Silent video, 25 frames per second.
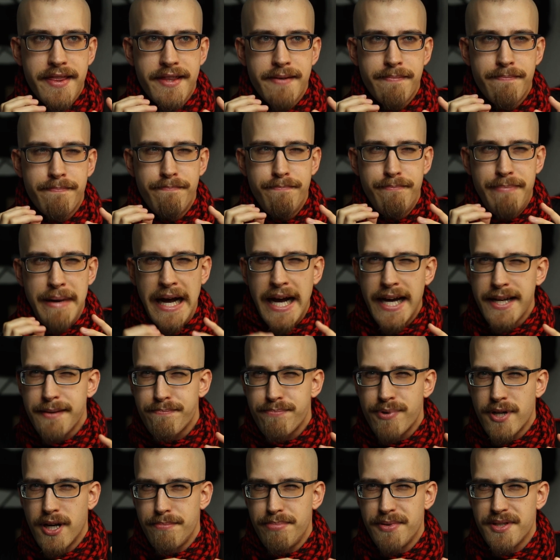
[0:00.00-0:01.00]
the
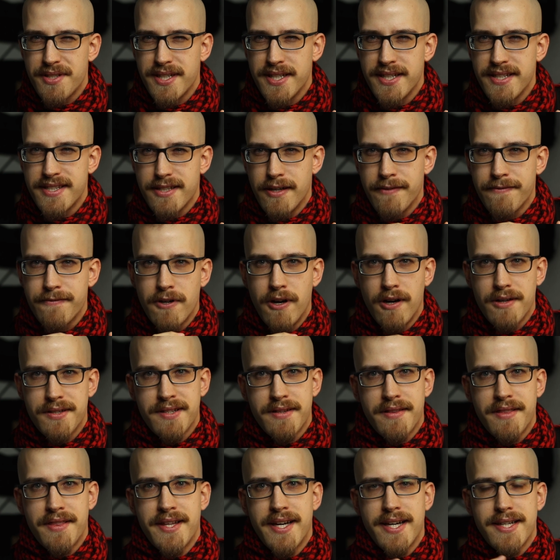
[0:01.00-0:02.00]
bad properties of
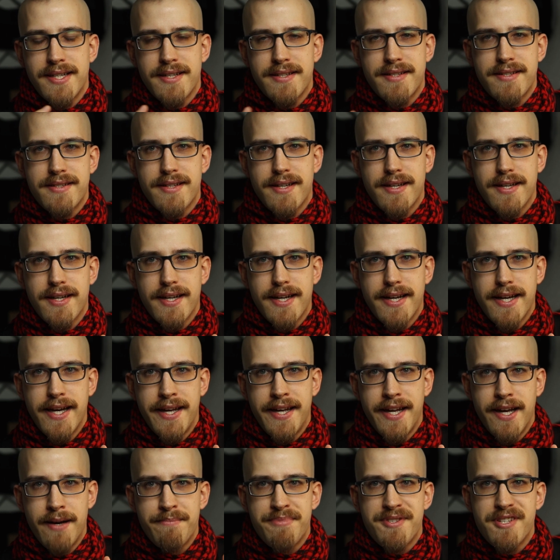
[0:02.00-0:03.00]
cotton, that it
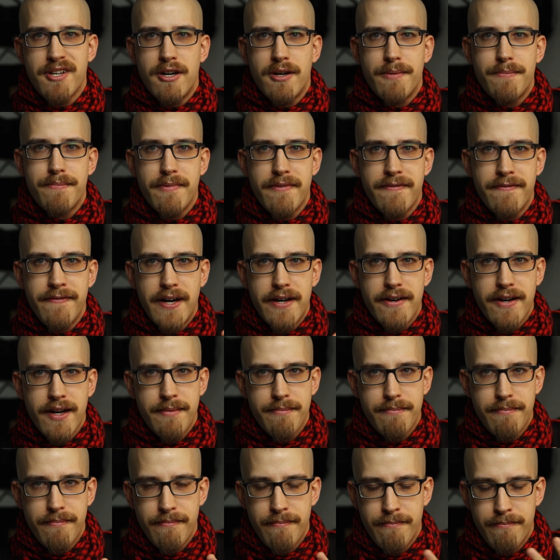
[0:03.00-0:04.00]
can absorb
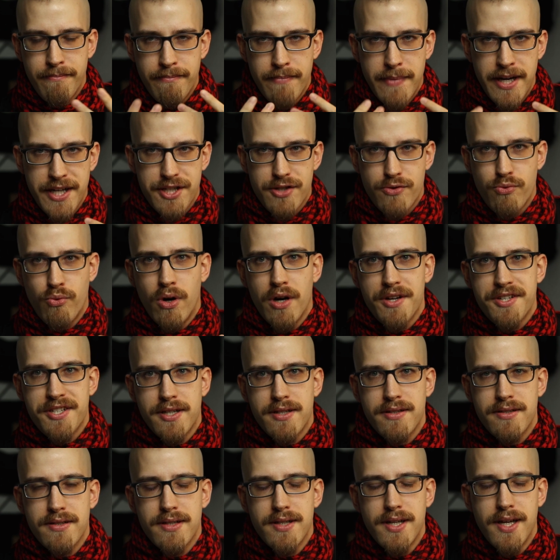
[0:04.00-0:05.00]
very much
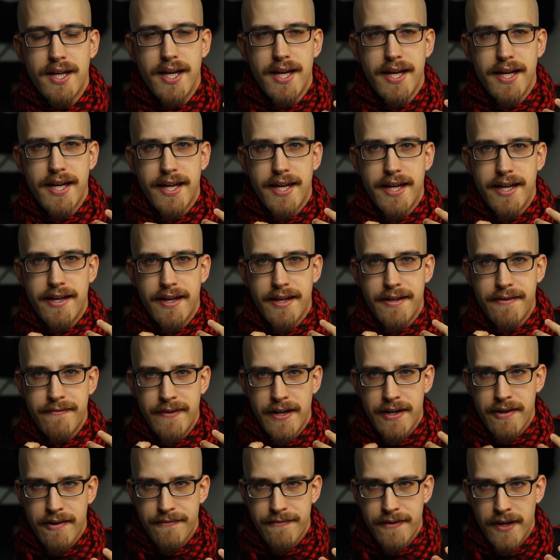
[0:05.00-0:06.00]
water and
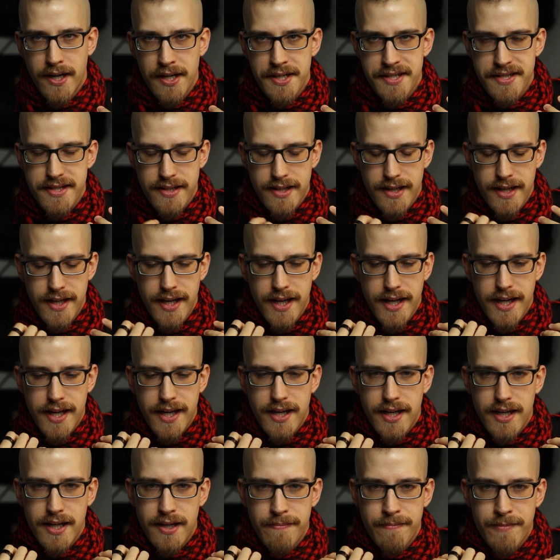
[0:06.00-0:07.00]
very fast,
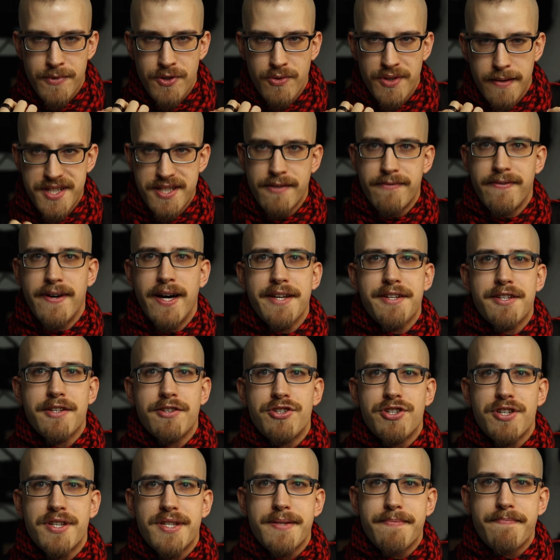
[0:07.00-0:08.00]
to its
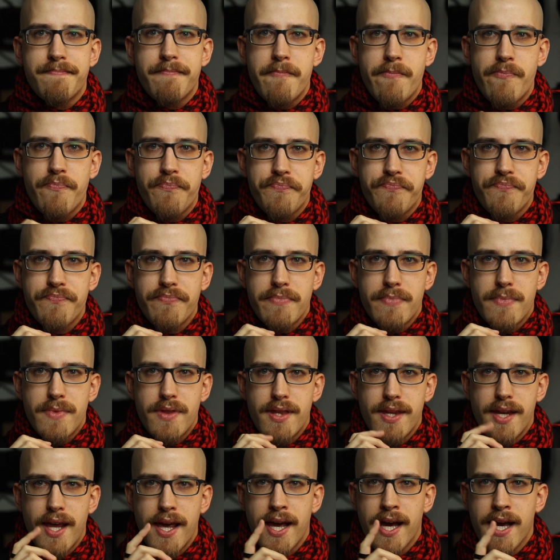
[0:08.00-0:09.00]
advantages.
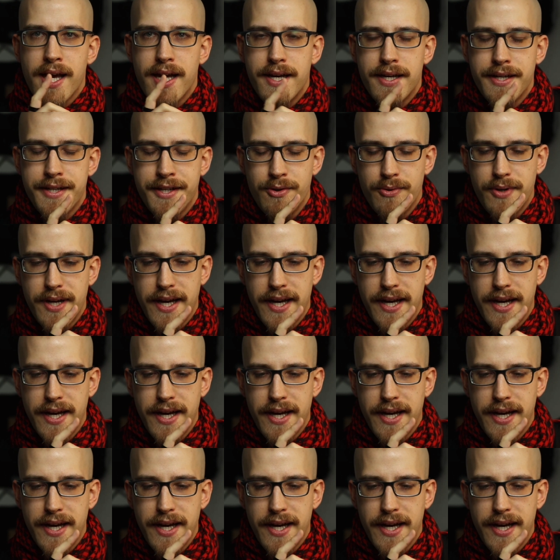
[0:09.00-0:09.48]
You